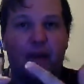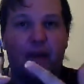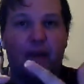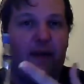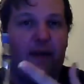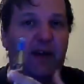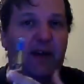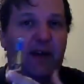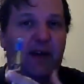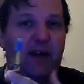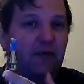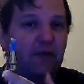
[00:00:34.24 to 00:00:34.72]

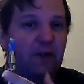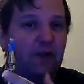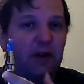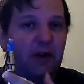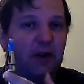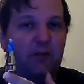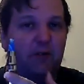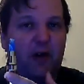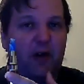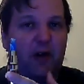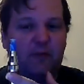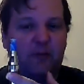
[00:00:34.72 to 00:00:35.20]
had a lot of
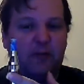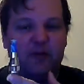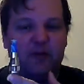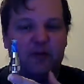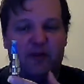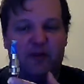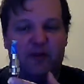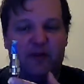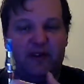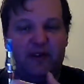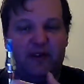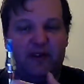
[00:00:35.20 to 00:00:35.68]
problems
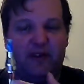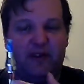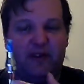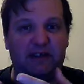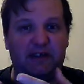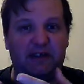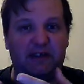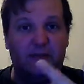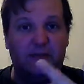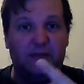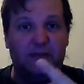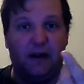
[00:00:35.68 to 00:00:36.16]
with this.
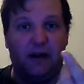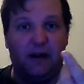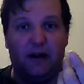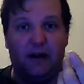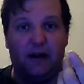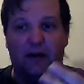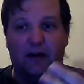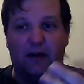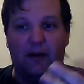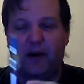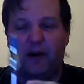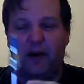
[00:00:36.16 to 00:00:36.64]

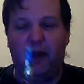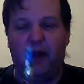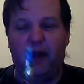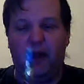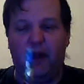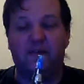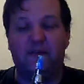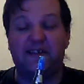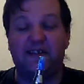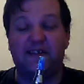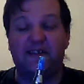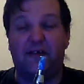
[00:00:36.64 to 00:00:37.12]
I
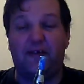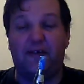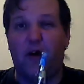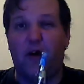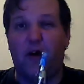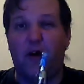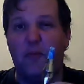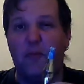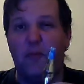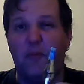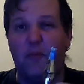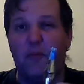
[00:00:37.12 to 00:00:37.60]
was
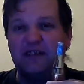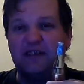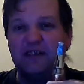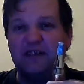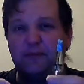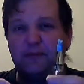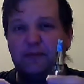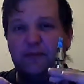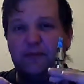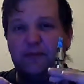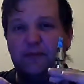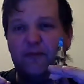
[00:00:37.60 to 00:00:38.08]
almost
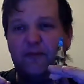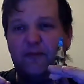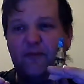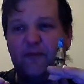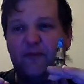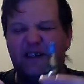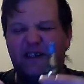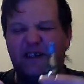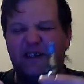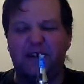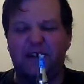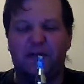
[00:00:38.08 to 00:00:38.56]

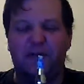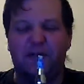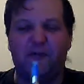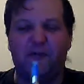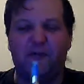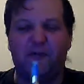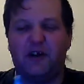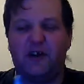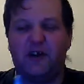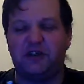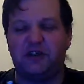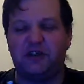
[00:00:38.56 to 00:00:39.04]
so
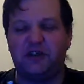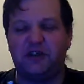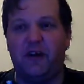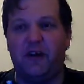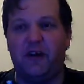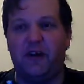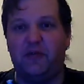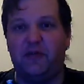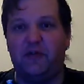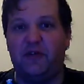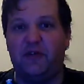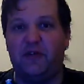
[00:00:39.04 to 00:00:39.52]
frustrated
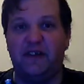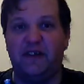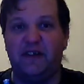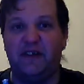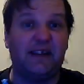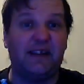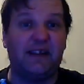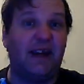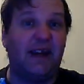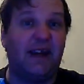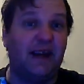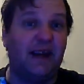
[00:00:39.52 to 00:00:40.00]
with this
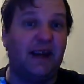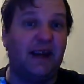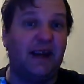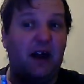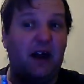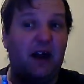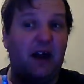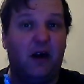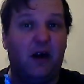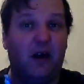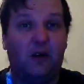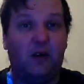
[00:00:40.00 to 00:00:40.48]
tank,
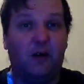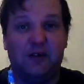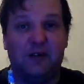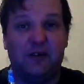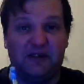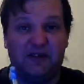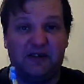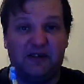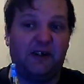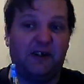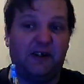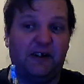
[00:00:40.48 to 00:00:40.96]
I
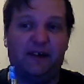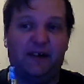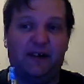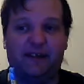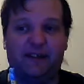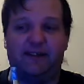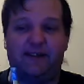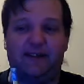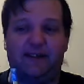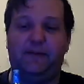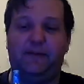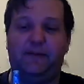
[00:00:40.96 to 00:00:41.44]
almost tossed
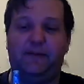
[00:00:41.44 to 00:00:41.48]
it.